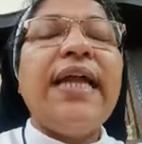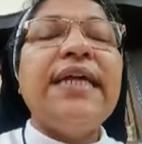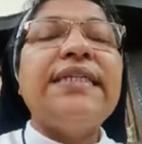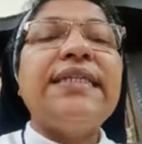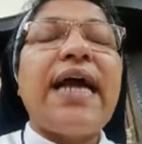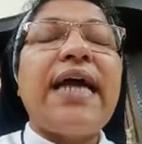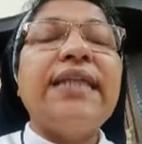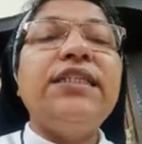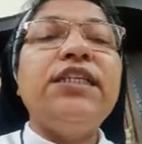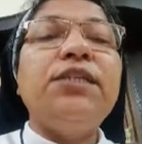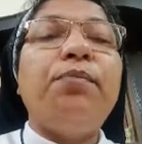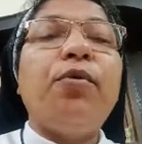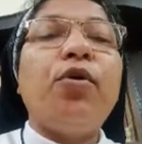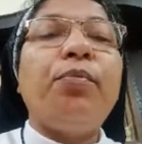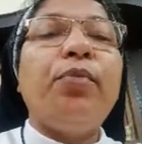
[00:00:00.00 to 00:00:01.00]
Target
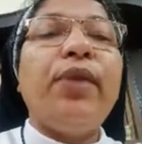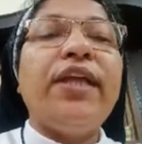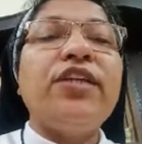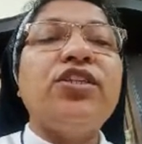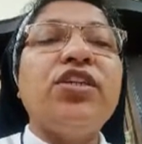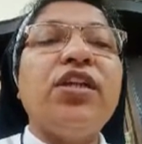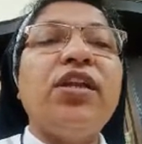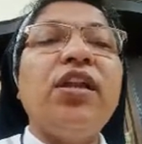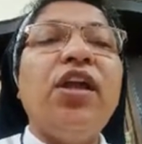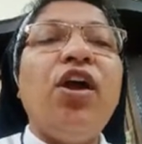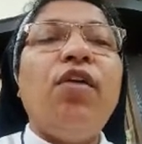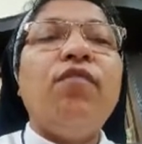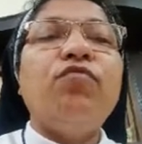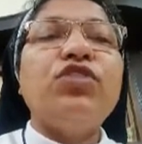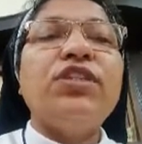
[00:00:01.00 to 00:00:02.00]
population
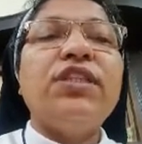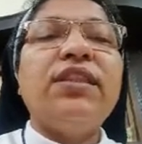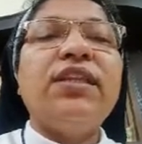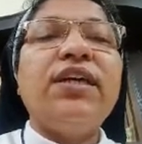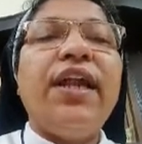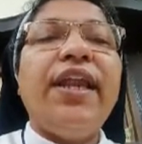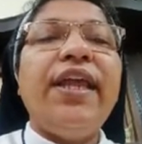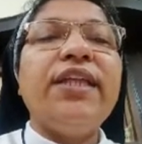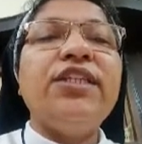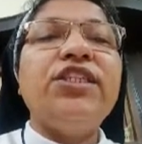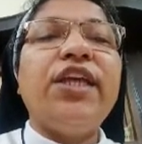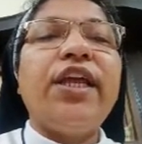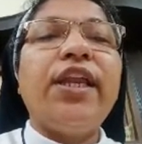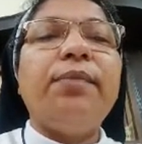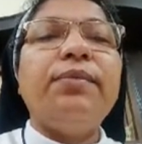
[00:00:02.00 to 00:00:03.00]
was the third-year
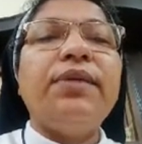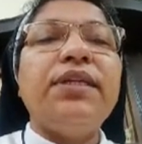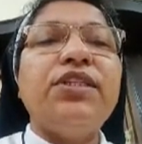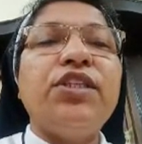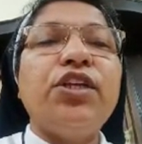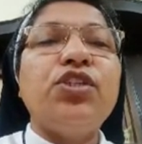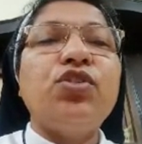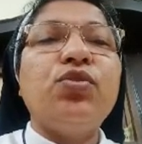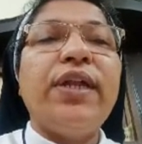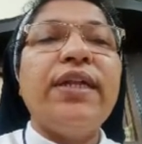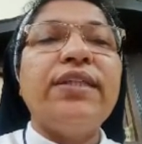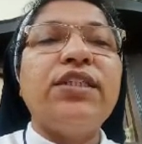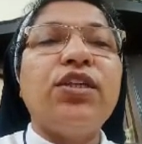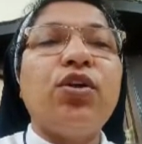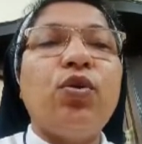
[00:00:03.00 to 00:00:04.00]
GNM nursing
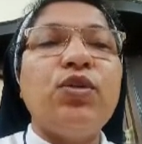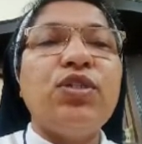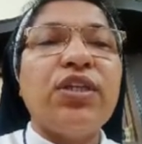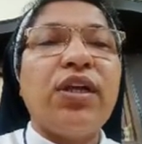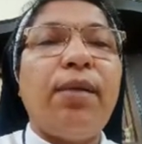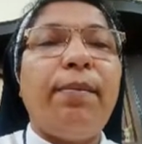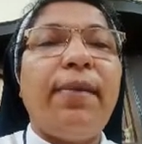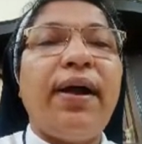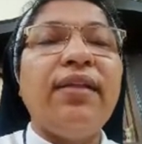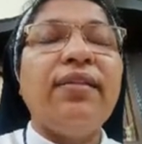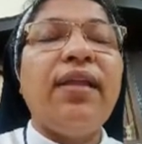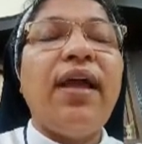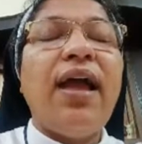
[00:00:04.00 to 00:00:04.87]
students in Hoshangabad